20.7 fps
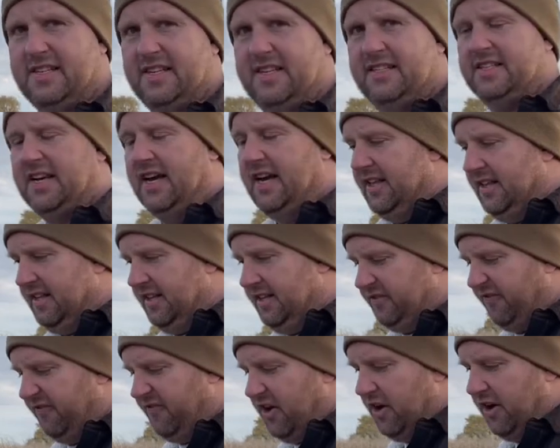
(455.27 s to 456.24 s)
these
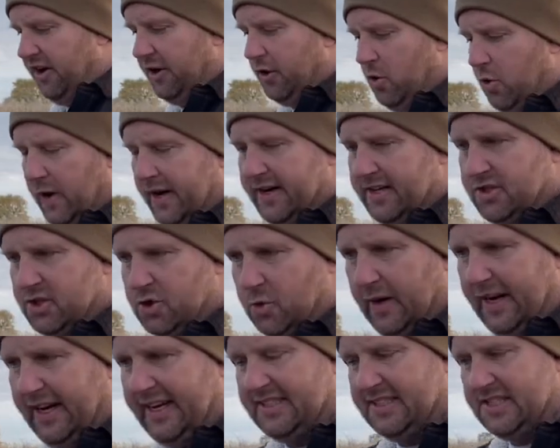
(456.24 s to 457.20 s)
very quick
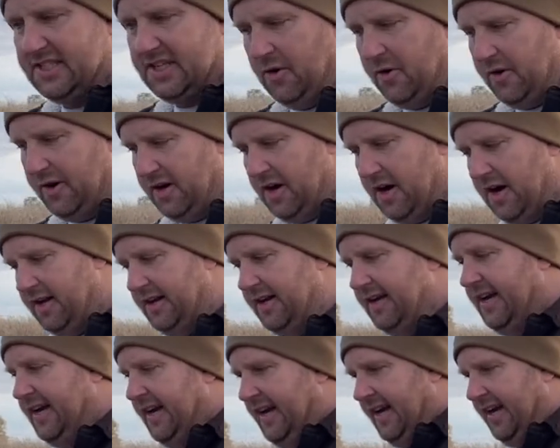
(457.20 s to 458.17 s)
swings going on
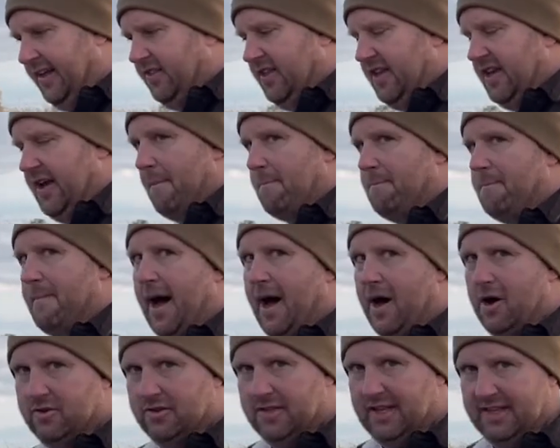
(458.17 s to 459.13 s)
in the
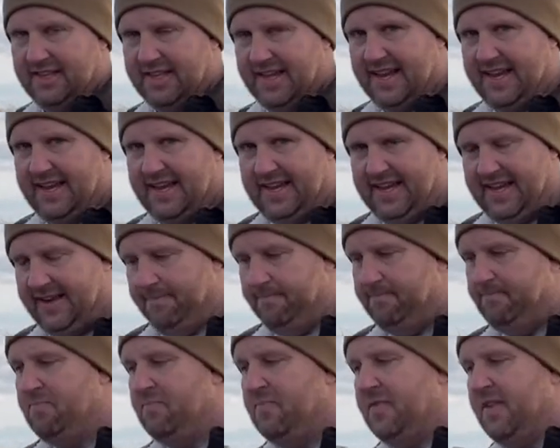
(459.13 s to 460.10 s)
amount that they eat.
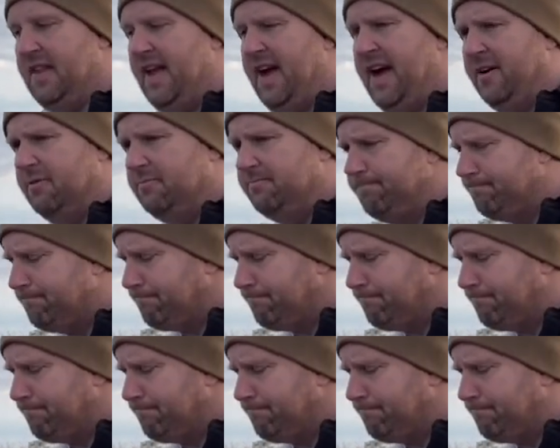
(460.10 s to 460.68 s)
Now,